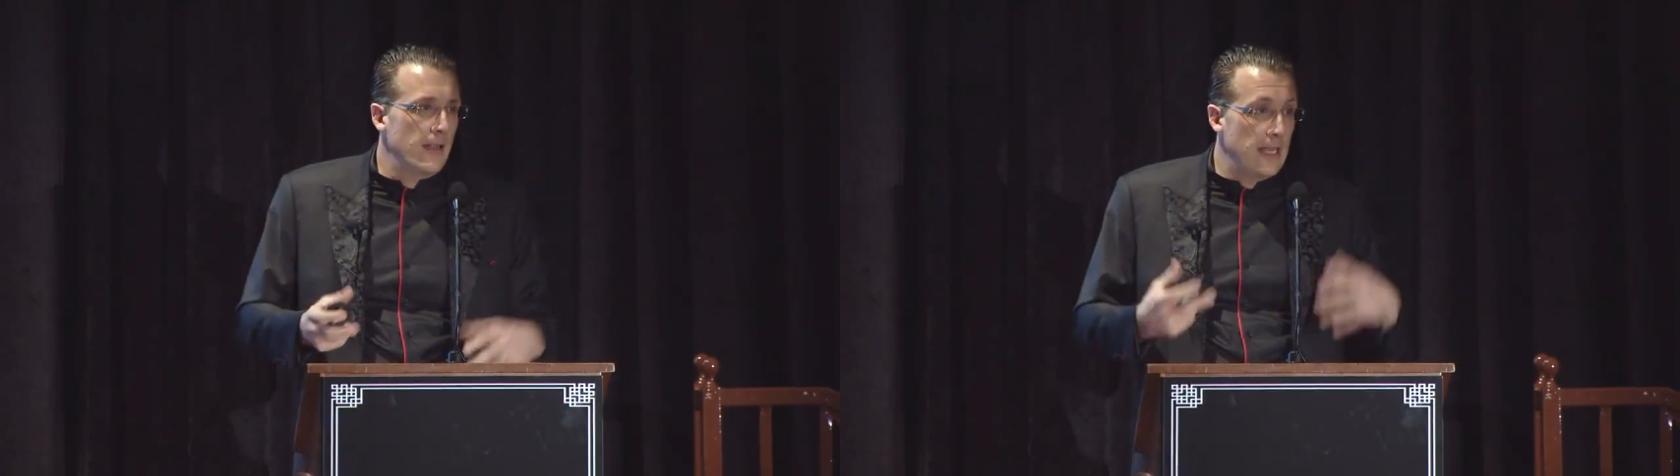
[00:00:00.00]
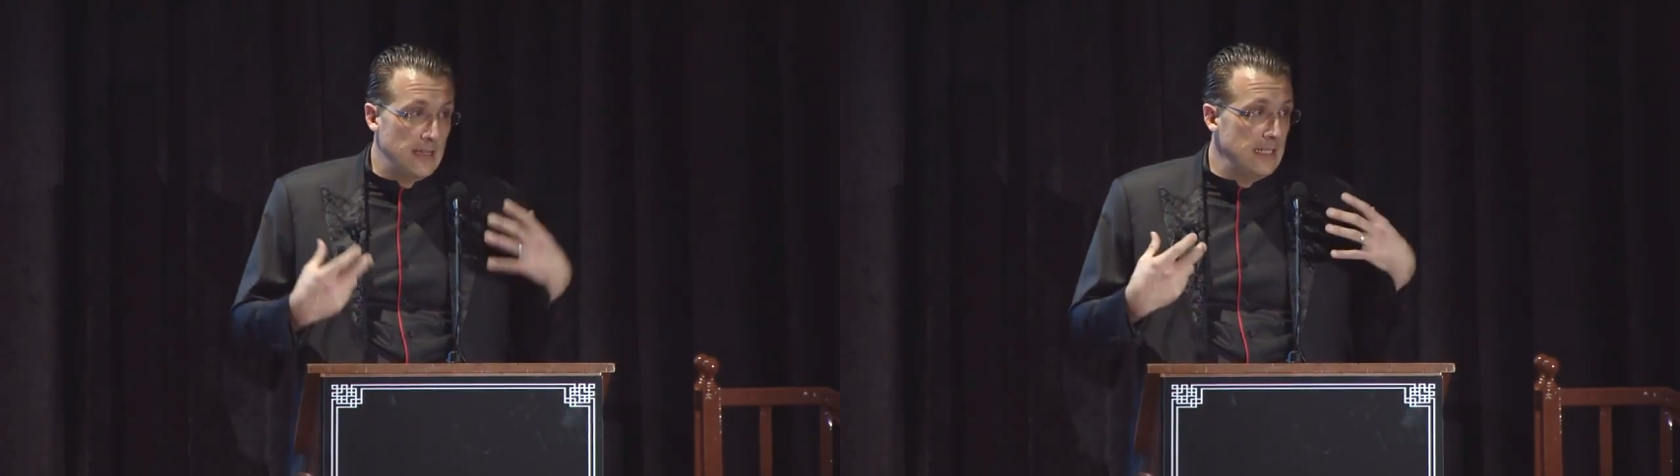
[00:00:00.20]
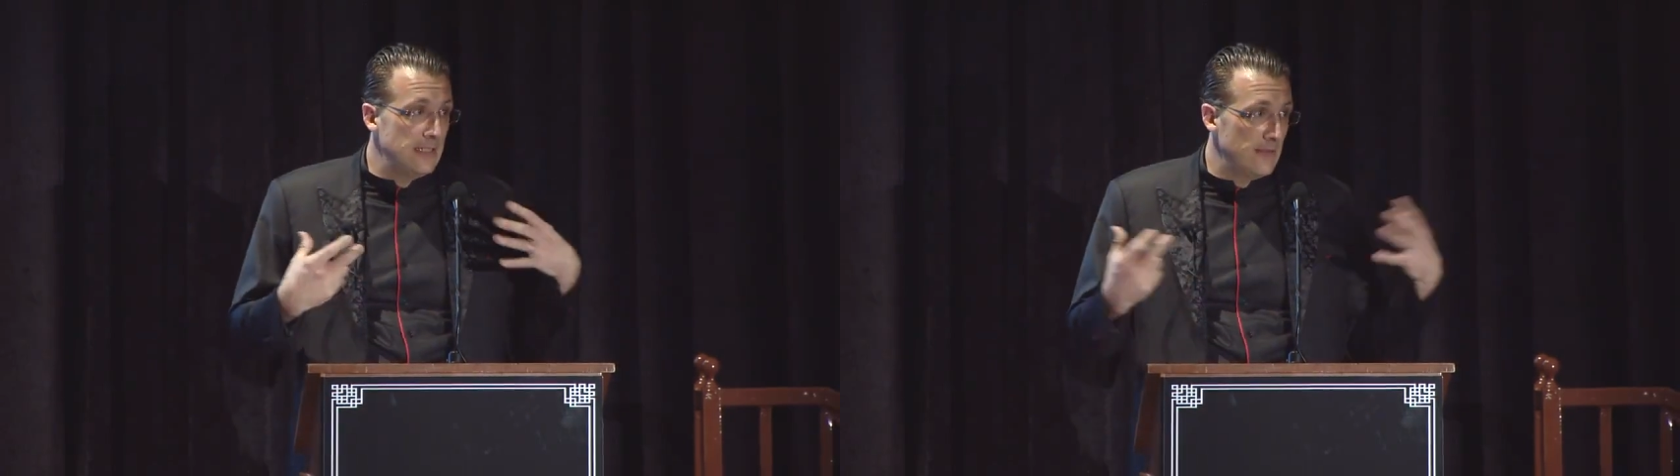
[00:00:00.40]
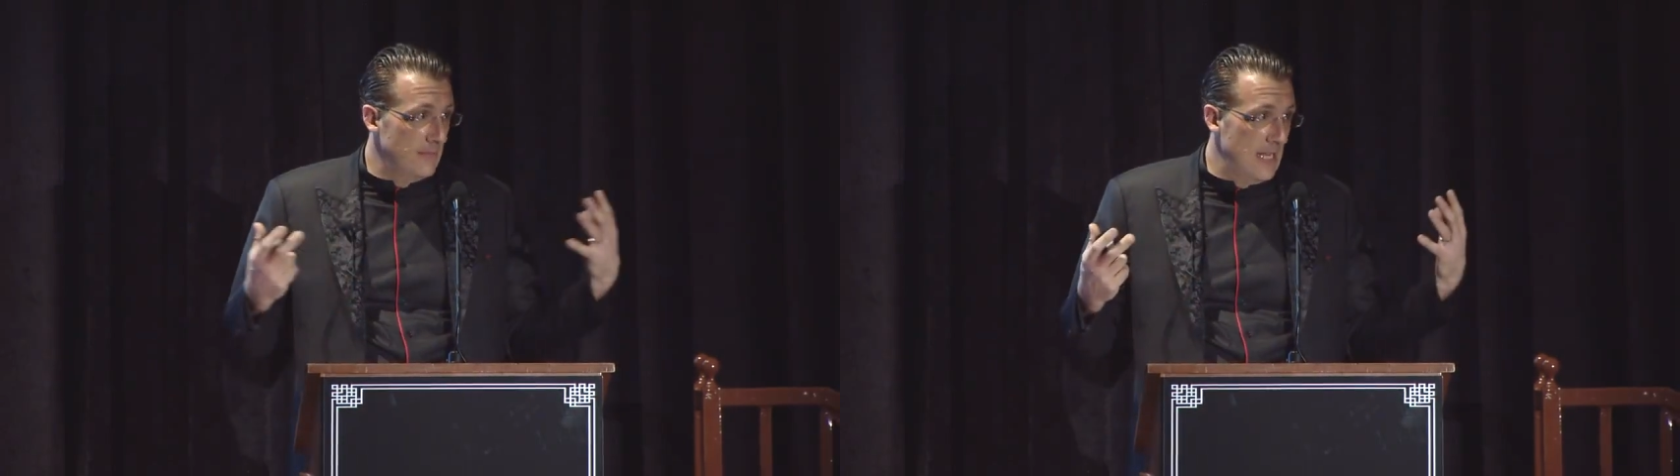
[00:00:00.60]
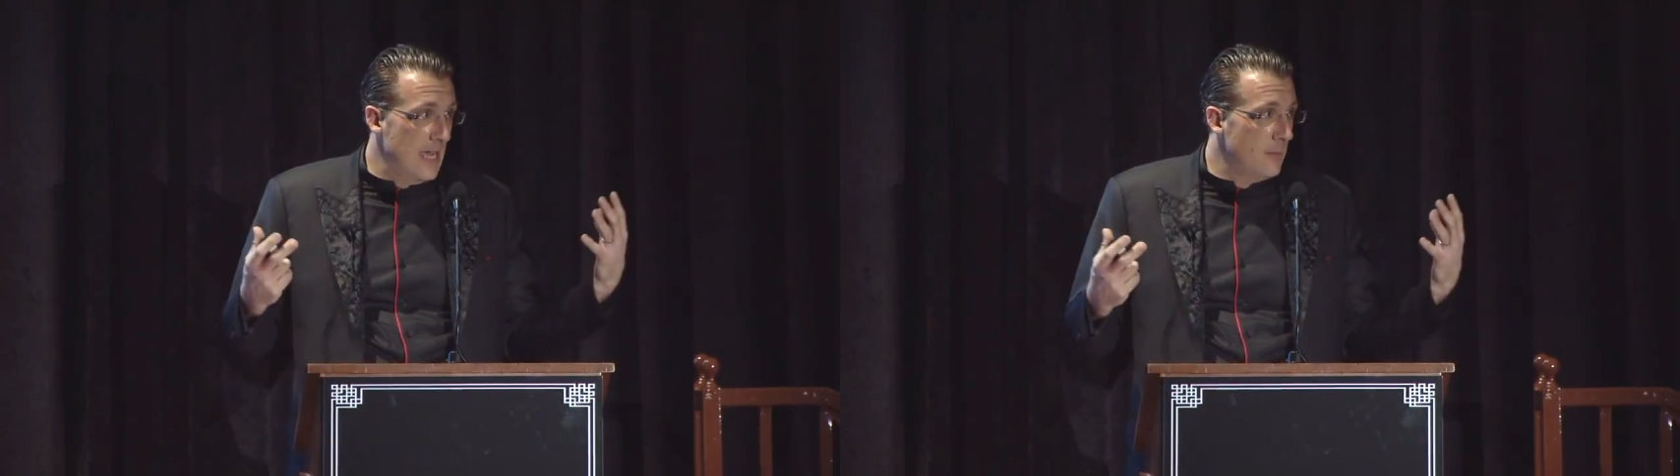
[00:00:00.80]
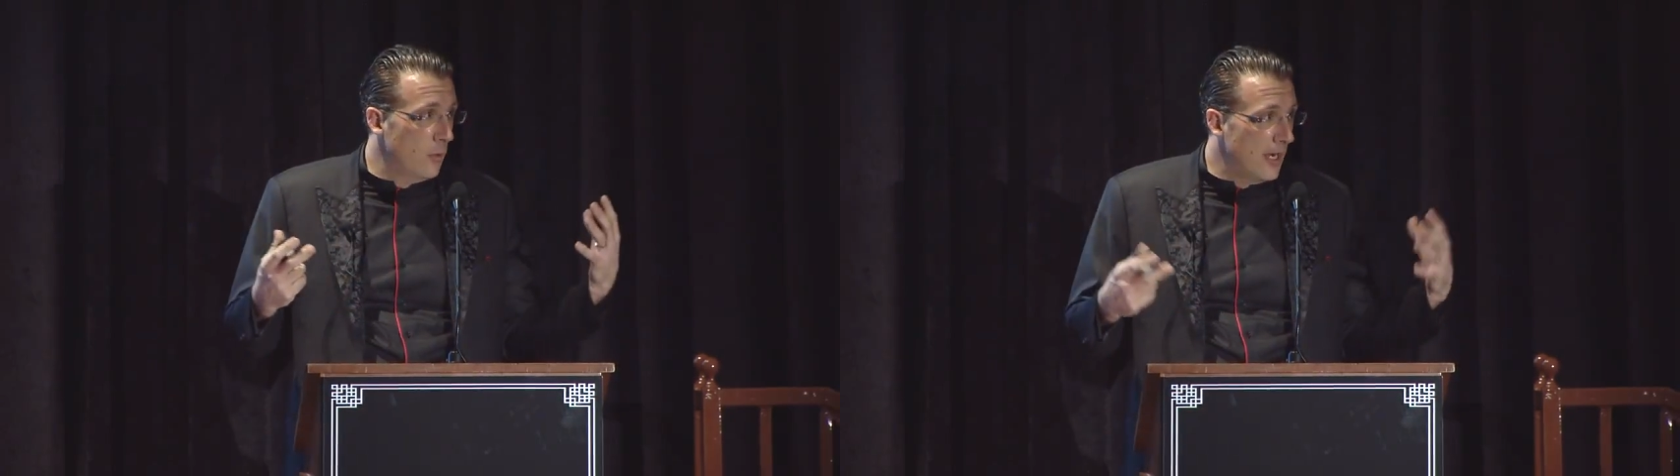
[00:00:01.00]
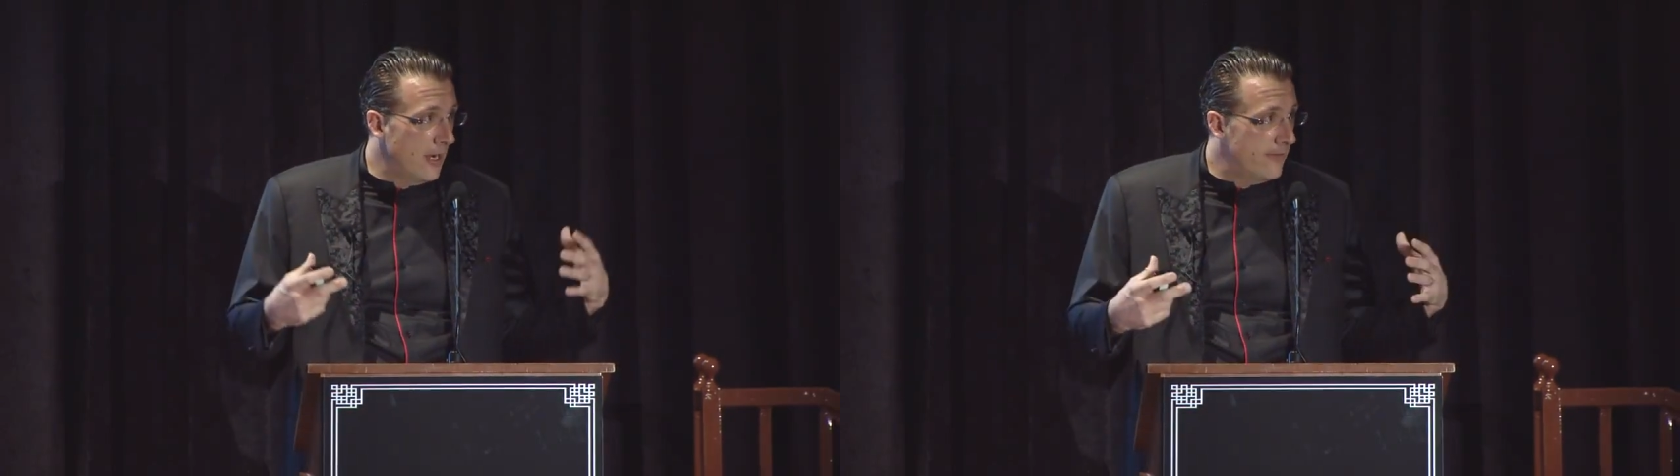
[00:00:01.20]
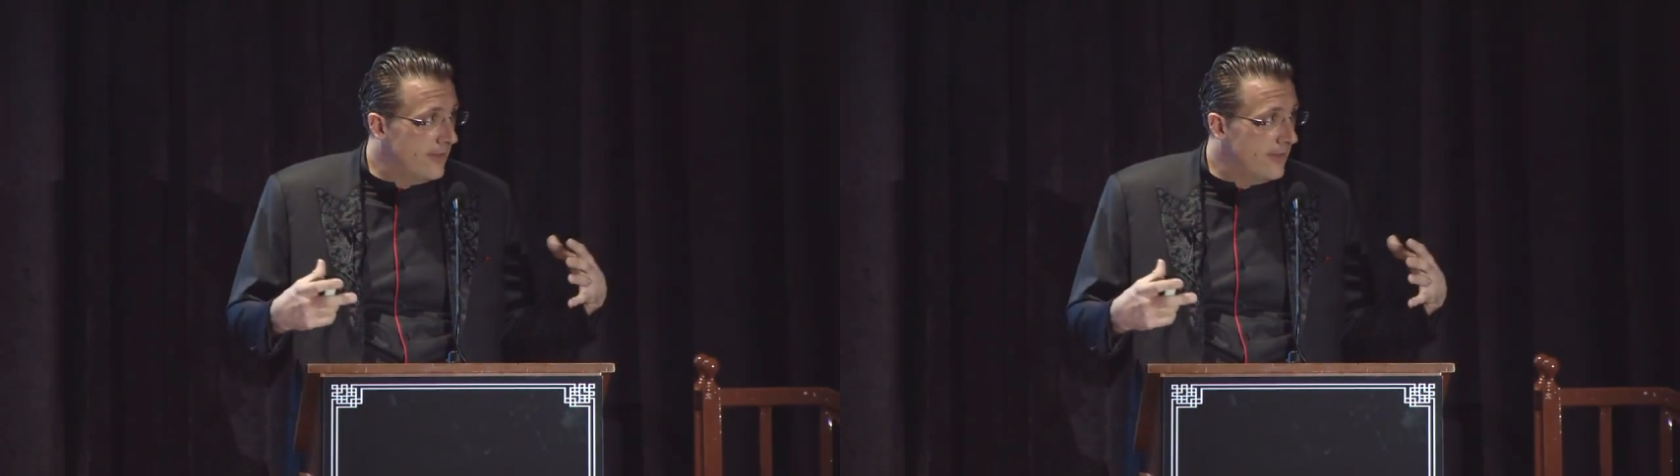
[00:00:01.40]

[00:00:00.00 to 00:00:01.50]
at least that I'm aware of,